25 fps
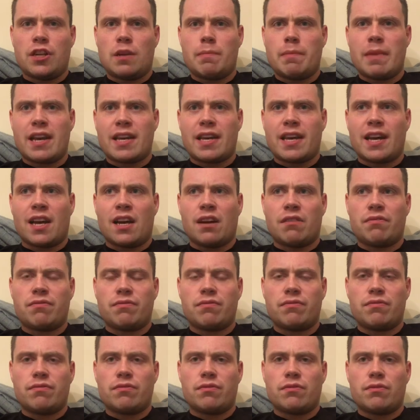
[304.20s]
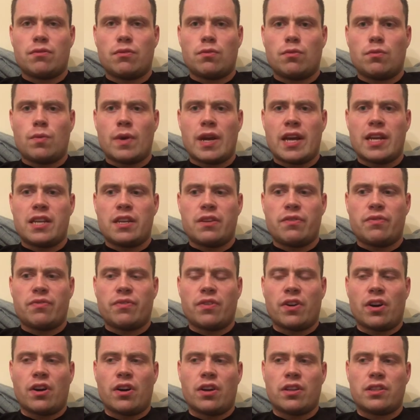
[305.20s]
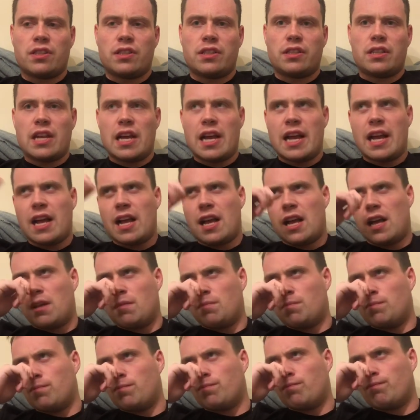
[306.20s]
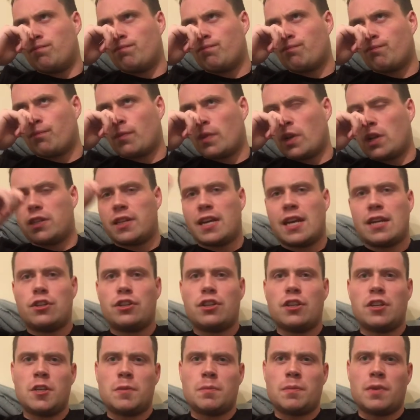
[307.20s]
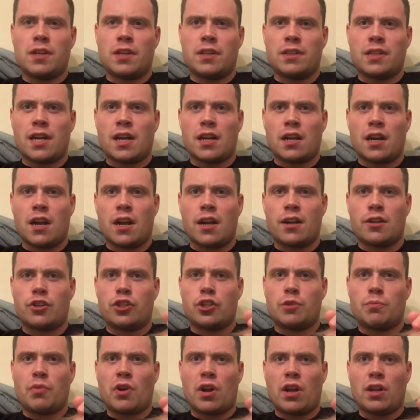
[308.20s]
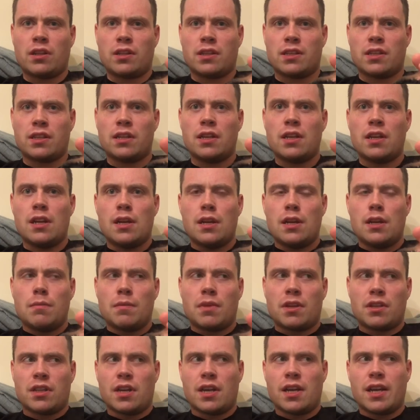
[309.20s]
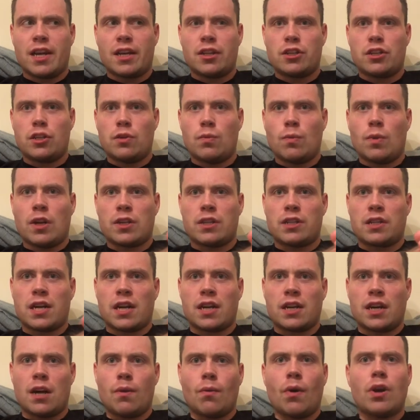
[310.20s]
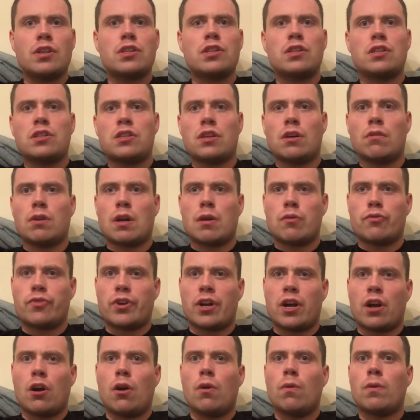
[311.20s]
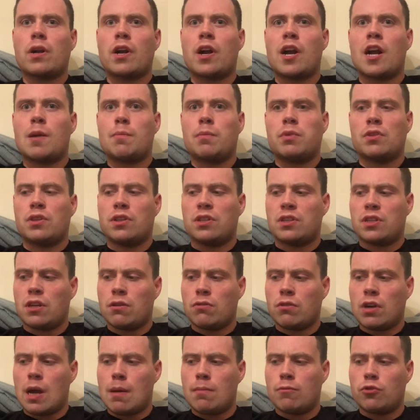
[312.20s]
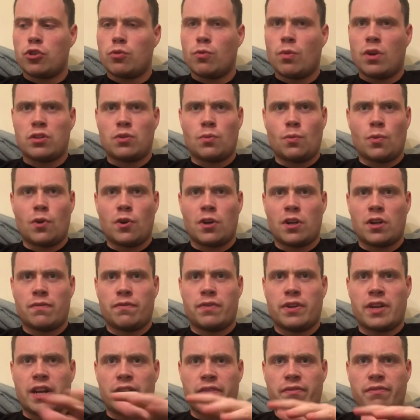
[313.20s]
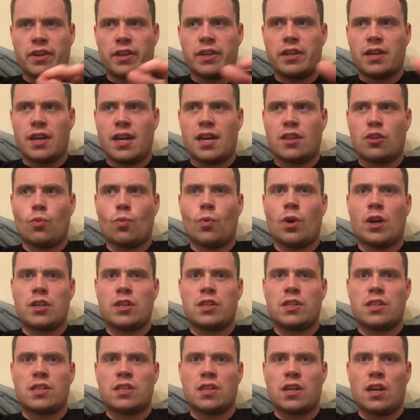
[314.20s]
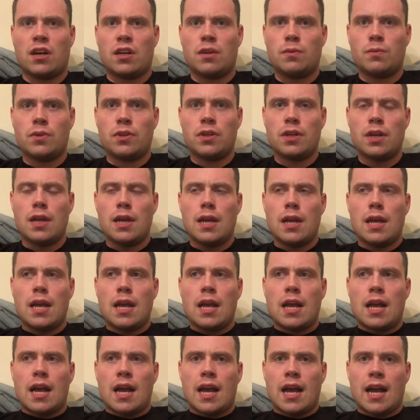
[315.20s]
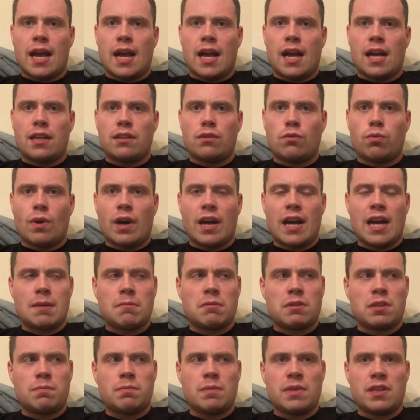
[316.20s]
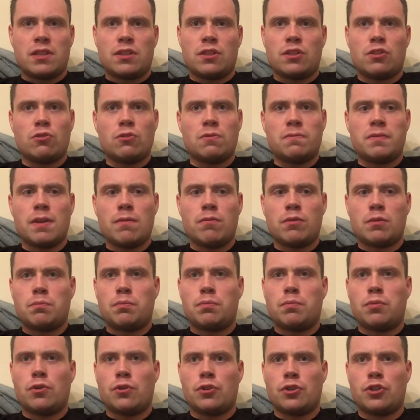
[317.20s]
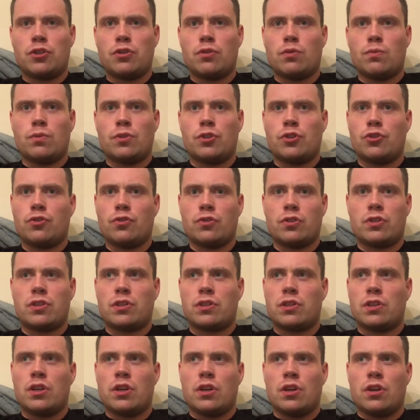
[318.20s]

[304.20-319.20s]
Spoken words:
Metcalf when he fought Ted Cheeseman on that card in Gibraltar, because I actually watched that. I watched the Dazn commentary for that whole card, but the Dazn commentary wasn't working for that fight, and I had to watch the Sky one. And what Adam Smith, the stuff he was pushing was just,